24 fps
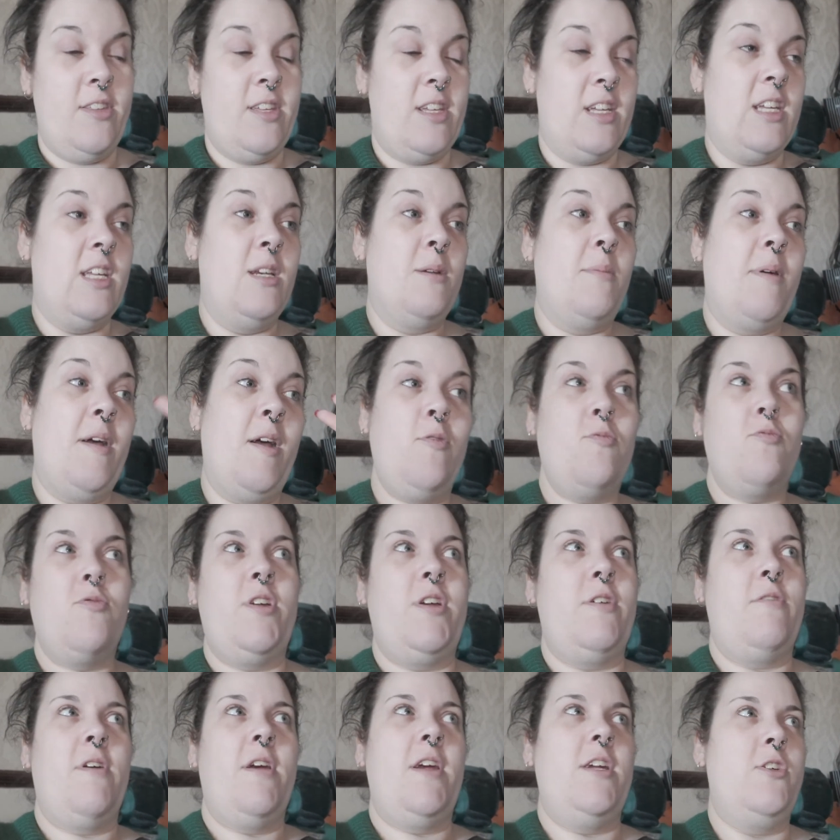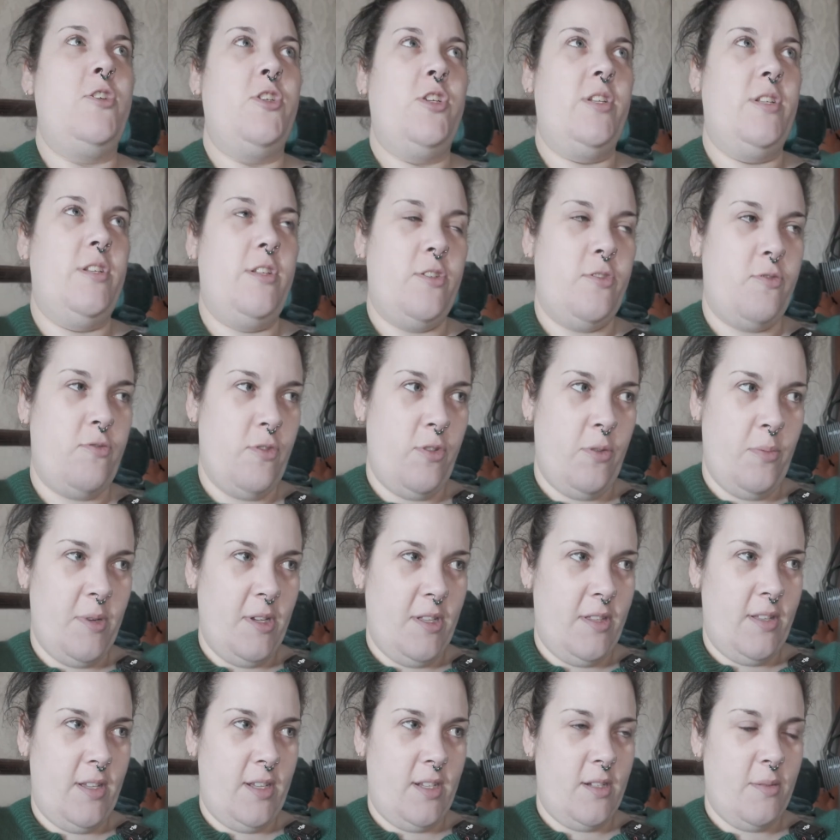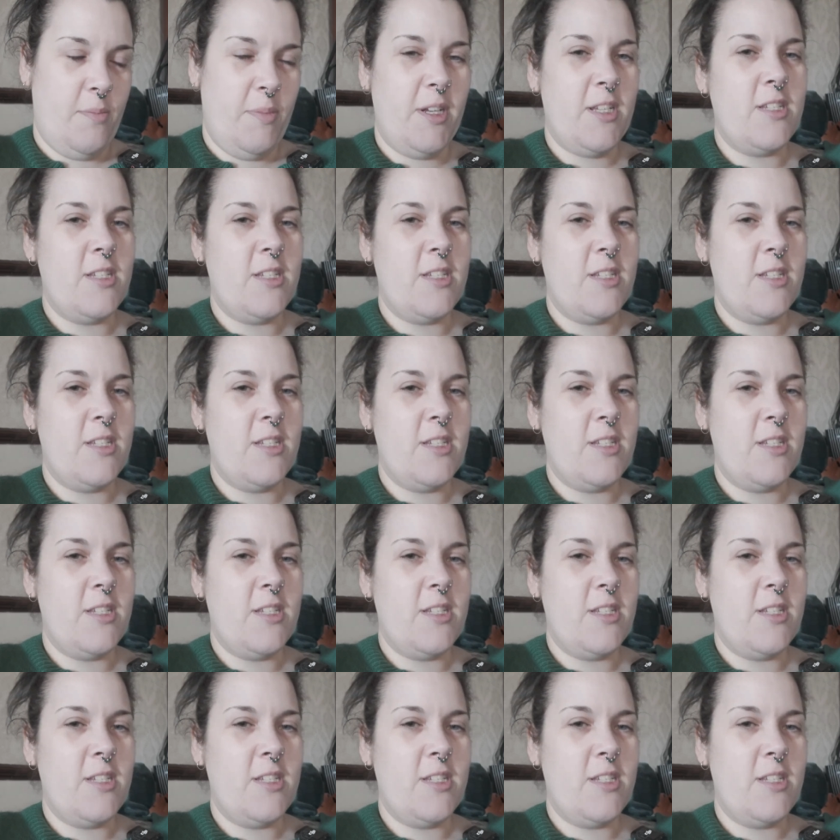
thinking about rearranging this room, I think.